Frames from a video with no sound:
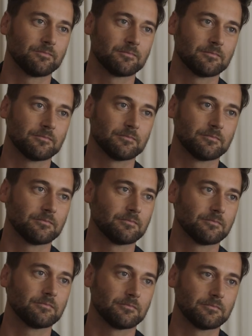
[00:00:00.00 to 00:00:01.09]

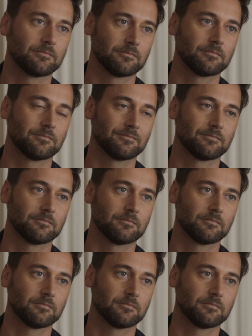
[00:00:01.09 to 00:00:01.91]
No one is speaking in this clip.